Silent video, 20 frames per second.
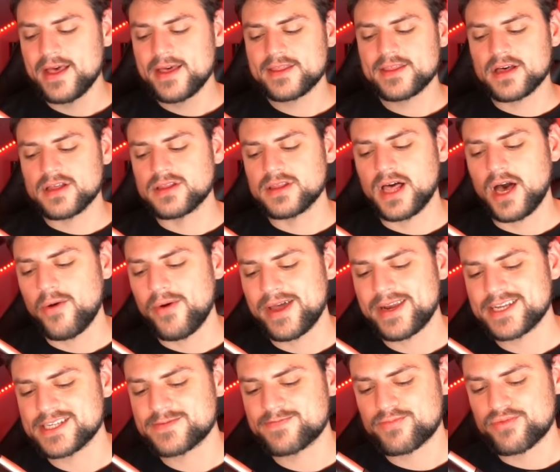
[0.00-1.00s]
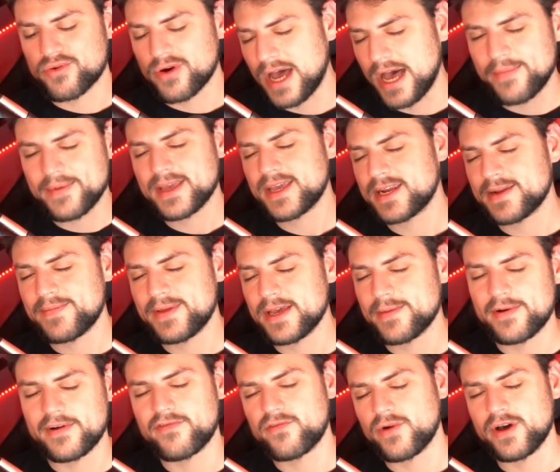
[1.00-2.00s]
the low end is probably going to be
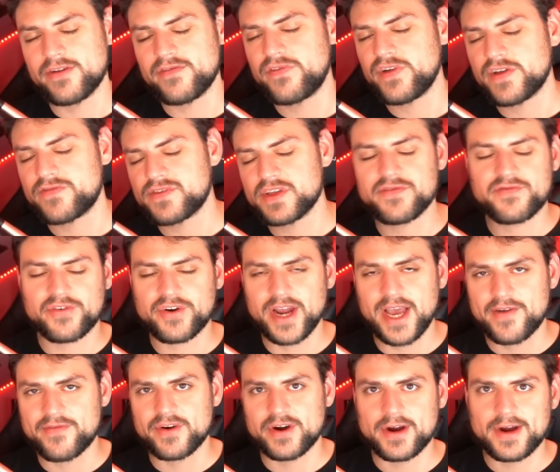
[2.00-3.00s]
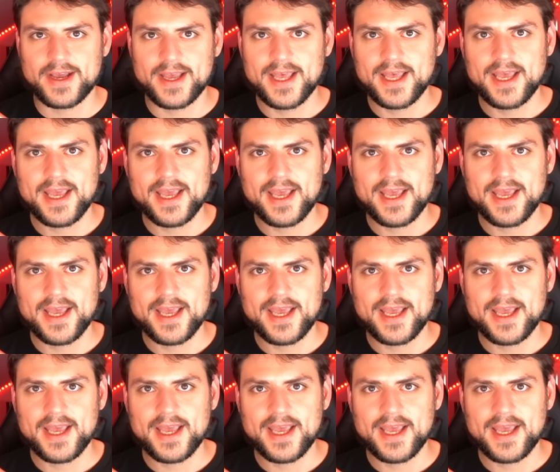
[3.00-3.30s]
above 150 forever.